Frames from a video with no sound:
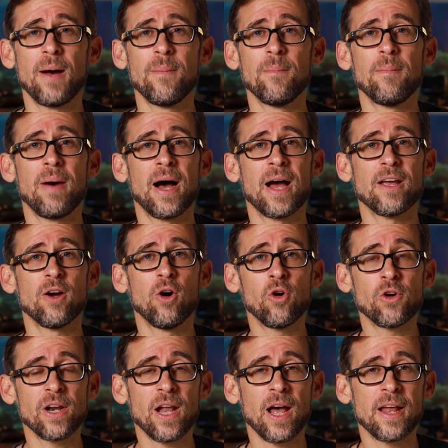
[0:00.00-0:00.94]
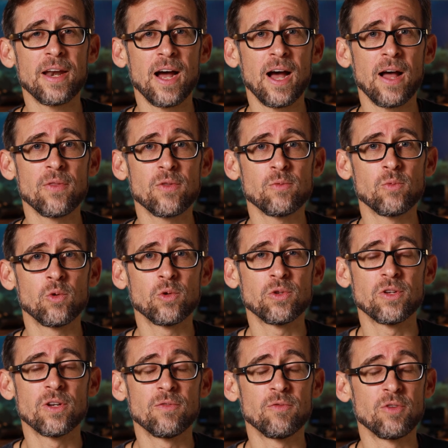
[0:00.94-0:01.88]
my online
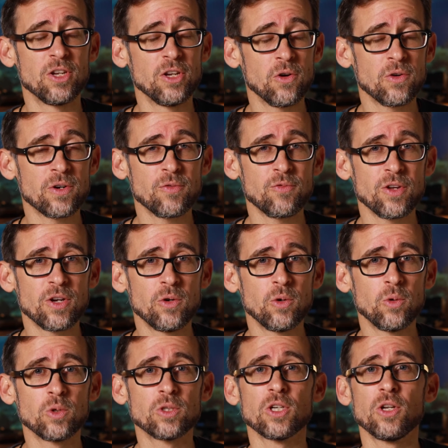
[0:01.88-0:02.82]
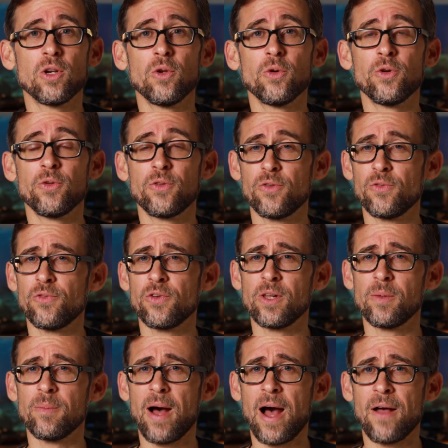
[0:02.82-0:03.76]
underwater videography course, Learn to
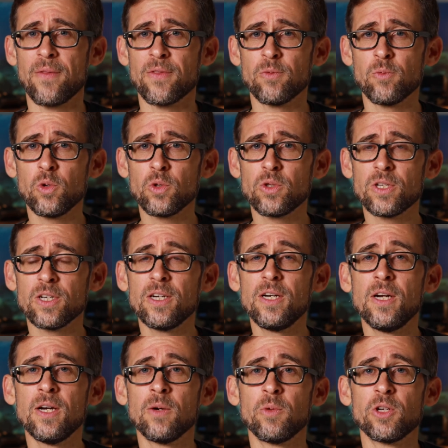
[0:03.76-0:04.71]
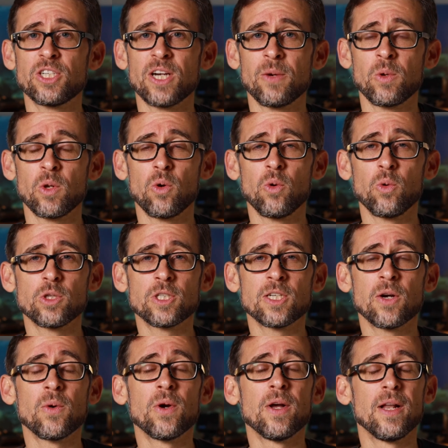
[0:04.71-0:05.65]
Film Underwater, which I will
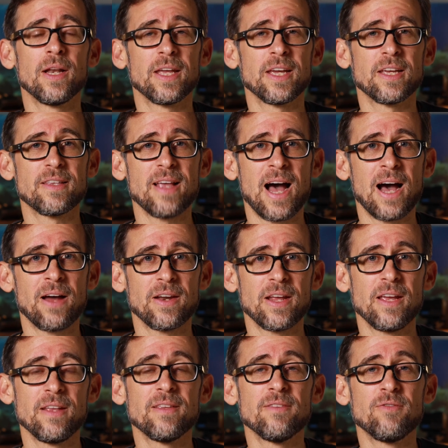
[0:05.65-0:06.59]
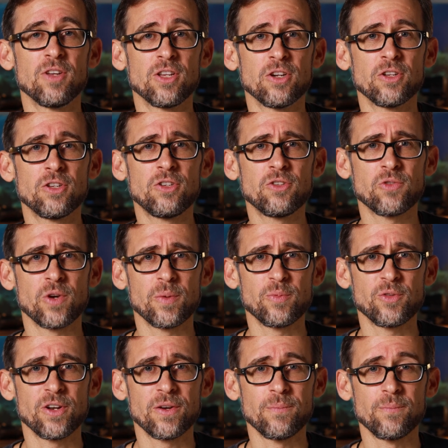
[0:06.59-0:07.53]
also link down in the video
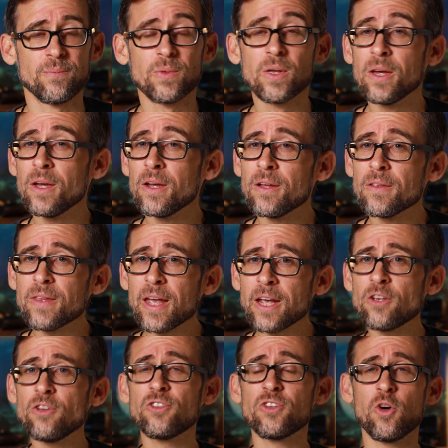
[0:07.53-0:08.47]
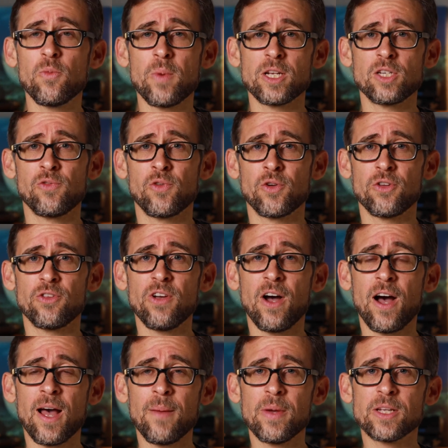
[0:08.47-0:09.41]
description. Thank you so much for your
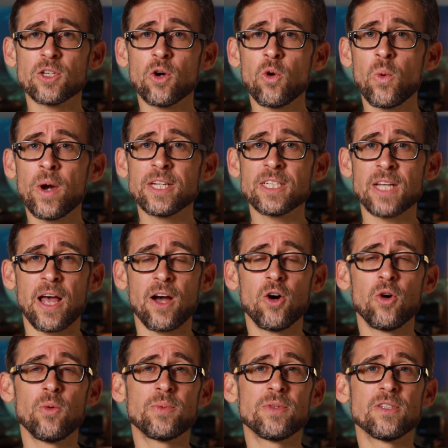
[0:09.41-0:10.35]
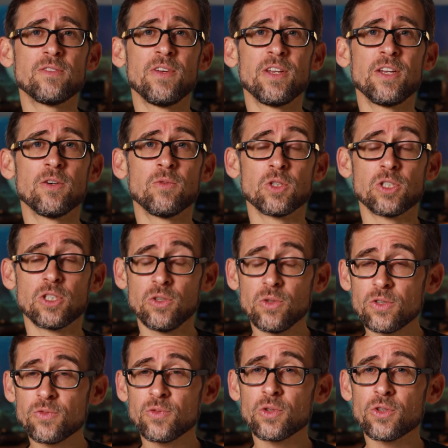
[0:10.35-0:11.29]
time. As always, I hope this video was
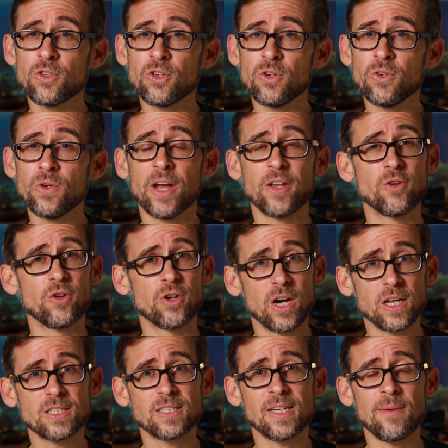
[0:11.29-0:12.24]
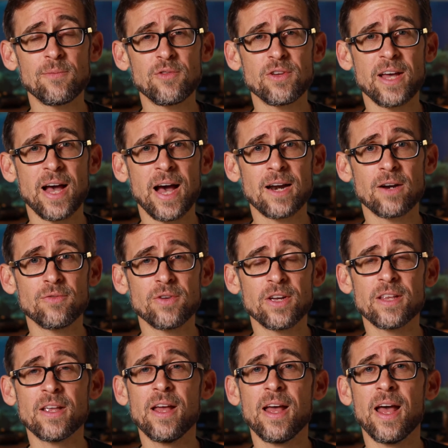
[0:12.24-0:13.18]
useful to you and you got something out of
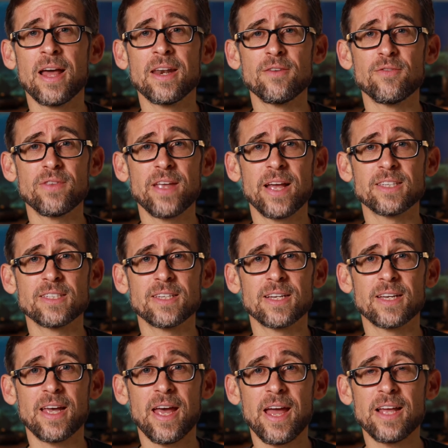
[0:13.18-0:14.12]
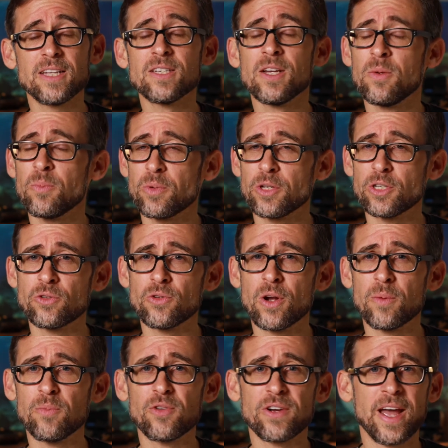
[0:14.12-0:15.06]
it. And if that's the case, please do
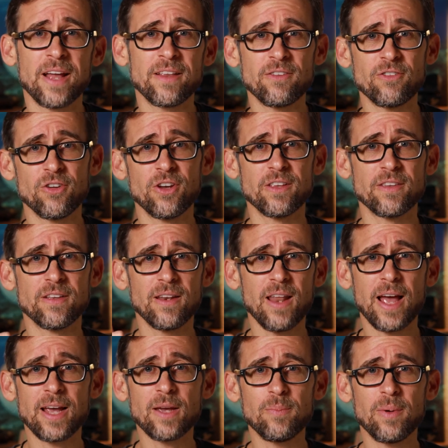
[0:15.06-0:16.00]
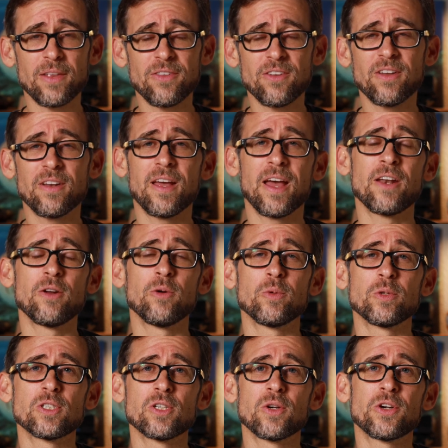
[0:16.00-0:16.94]
not forget to hit the like button and
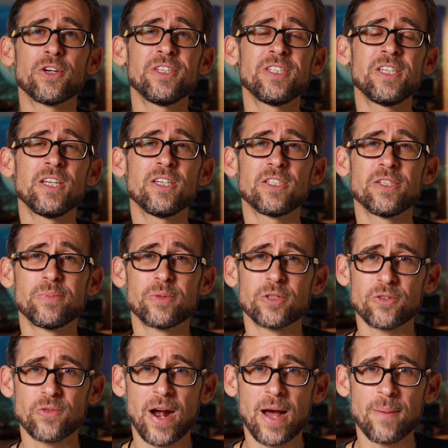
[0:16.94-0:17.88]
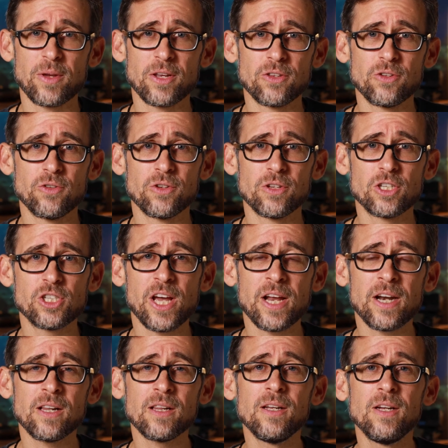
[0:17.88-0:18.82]
also consider subscribing to the
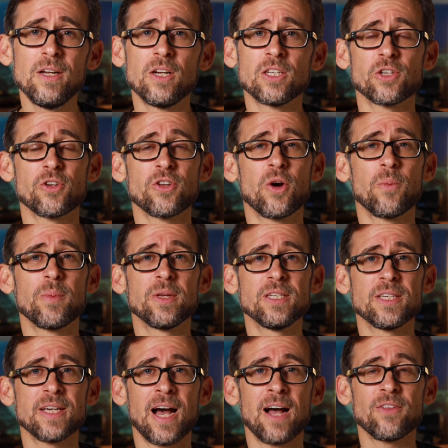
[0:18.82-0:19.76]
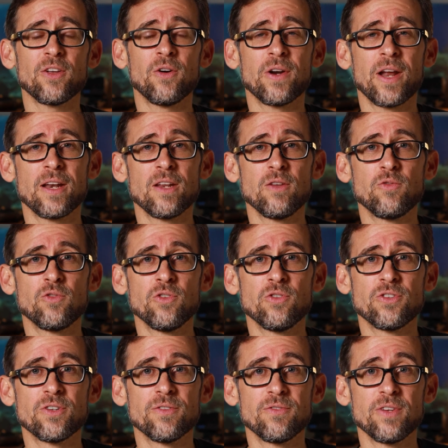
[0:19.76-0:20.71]
channel so you're not missing out on any
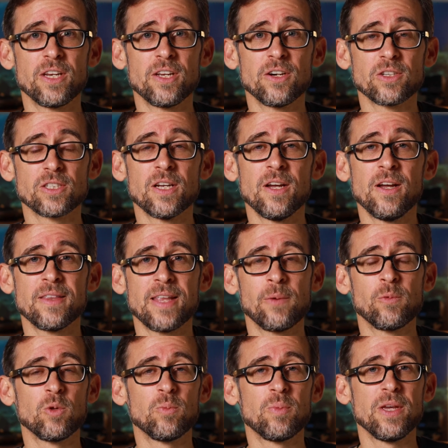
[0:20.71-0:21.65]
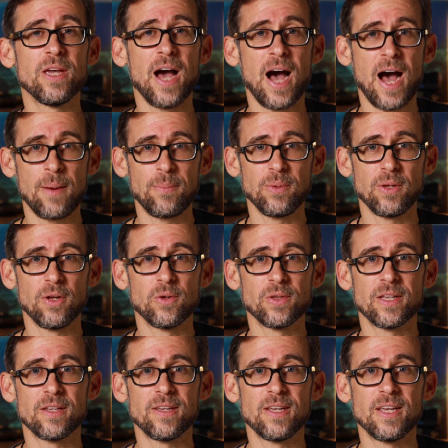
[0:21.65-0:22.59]
future videos that will be
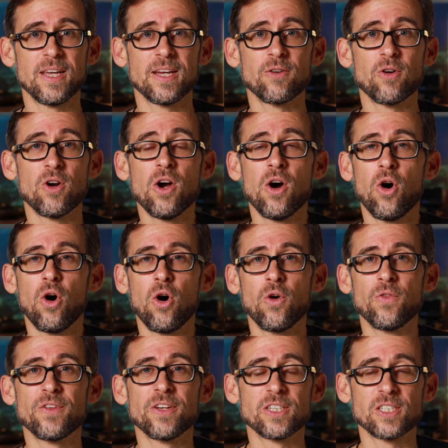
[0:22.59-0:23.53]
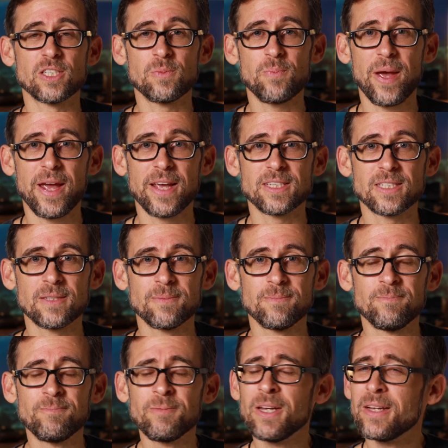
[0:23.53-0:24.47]
uploaded here on this space.
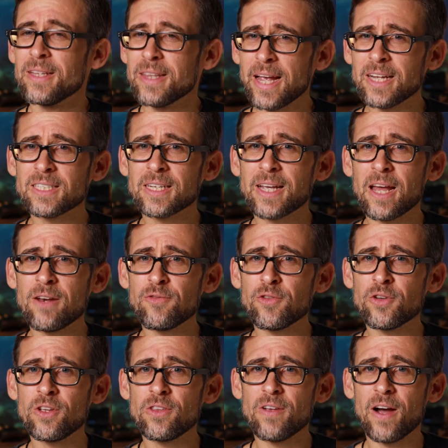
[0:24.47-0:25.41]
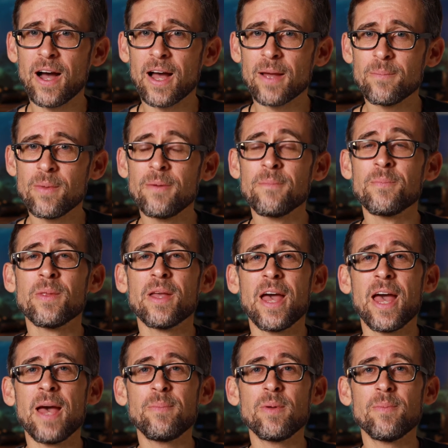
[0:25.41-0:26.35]
Thanks again for your time,
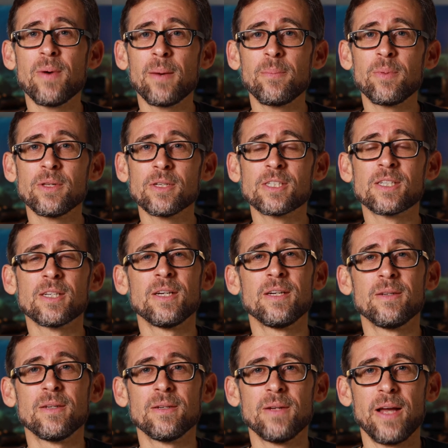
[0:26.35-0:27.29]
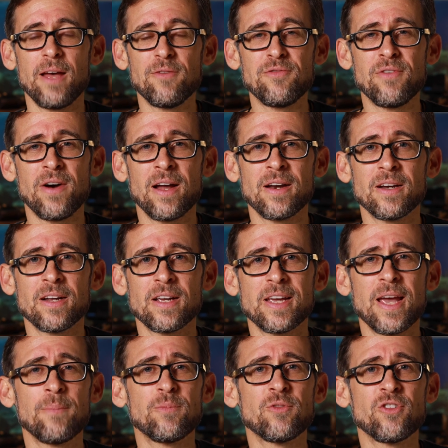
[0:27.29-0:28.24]
happy bubbles, have fun
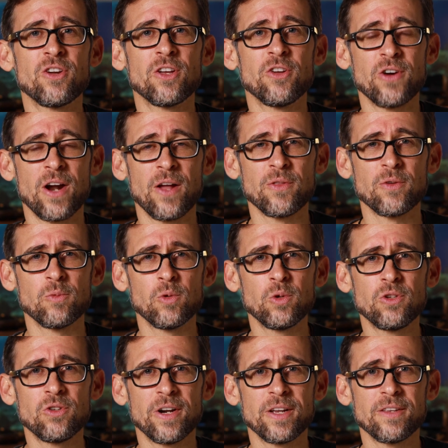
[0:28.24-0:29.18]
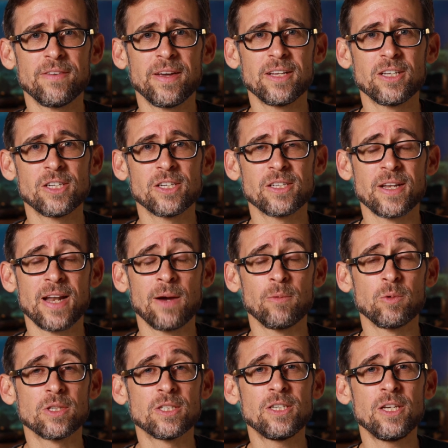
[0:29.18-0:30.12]
capturing your underwater adventures, and I
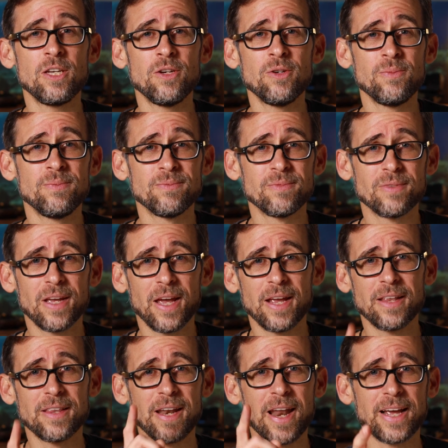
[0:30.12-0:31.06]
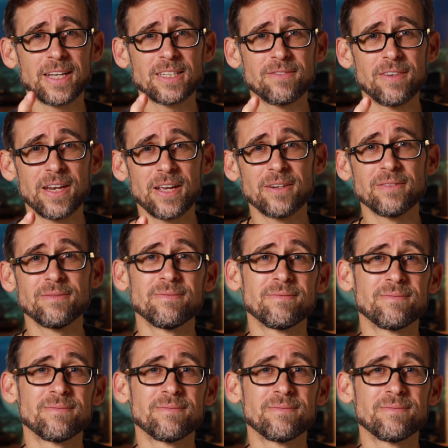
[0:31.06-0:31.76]
will see you in the next video.